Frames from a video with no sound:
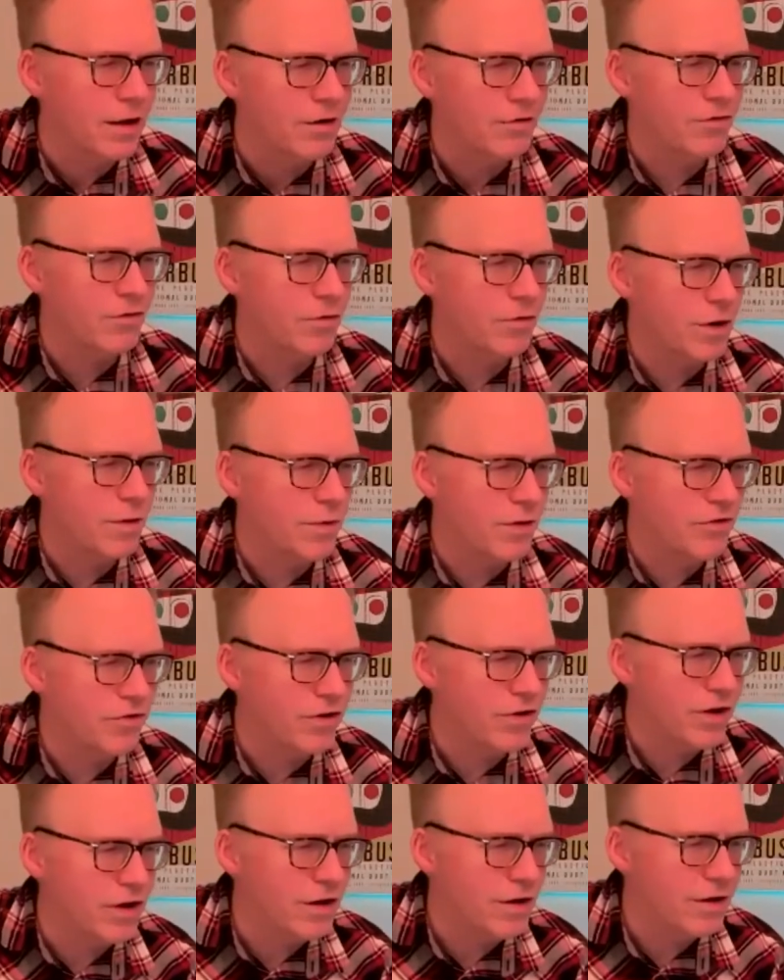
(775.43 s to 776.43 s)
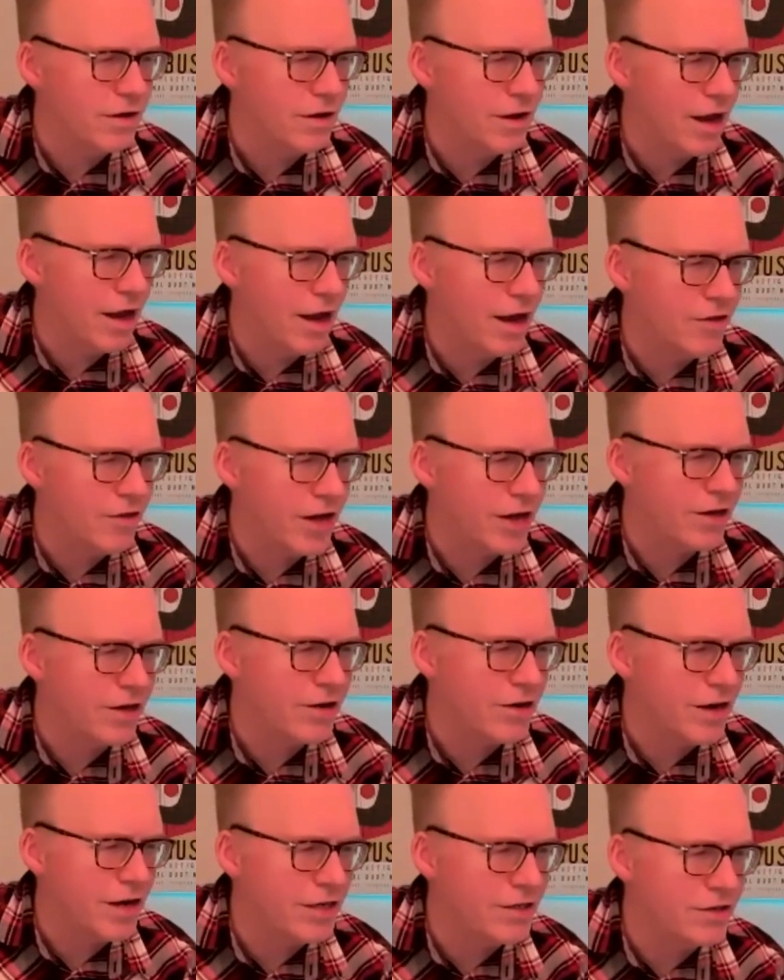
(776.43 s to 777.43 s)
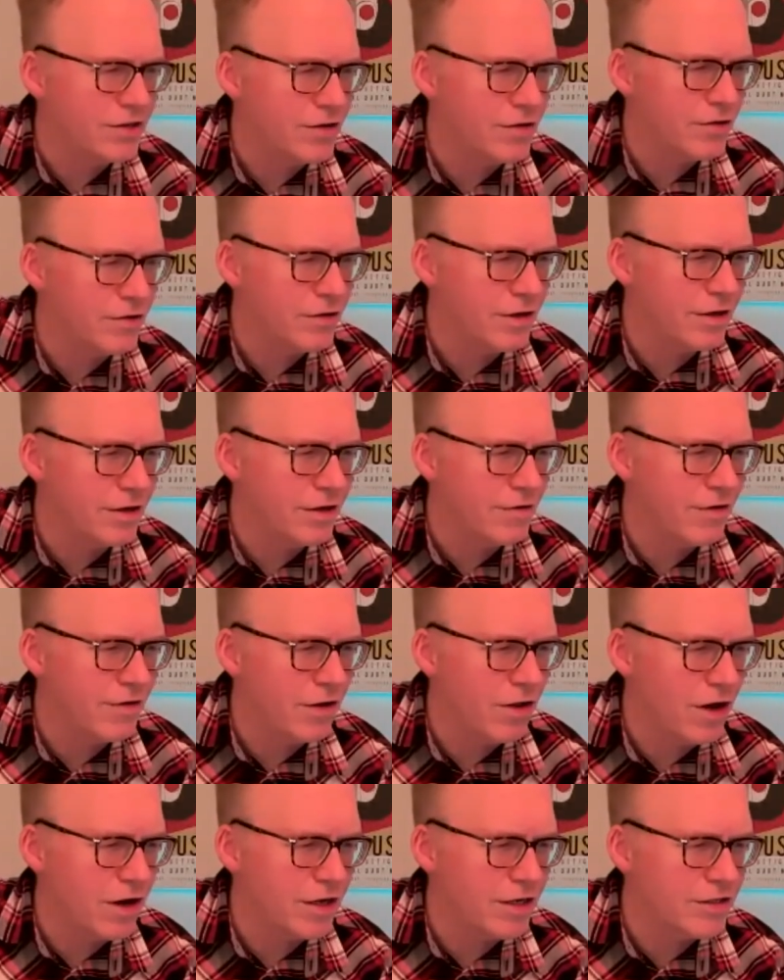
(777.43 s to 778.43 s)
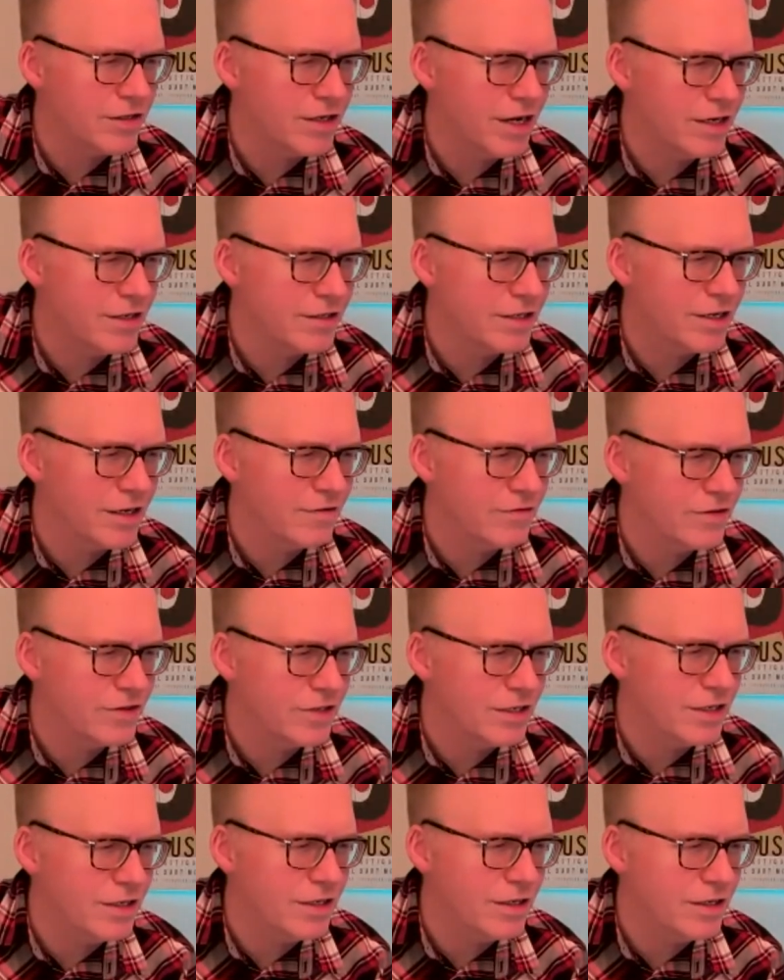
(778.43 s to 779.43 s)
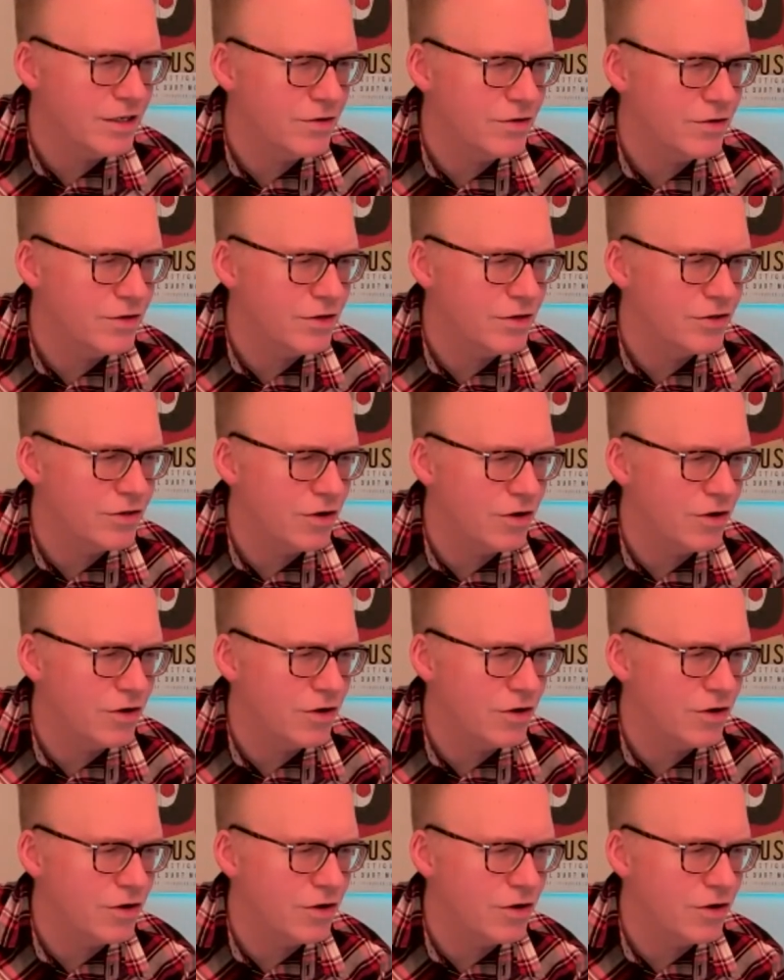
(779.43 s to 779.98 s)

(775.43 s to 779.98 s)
So what am I saying? Thank you, Nigel. You've a lot of guitars that I've seen that you don't use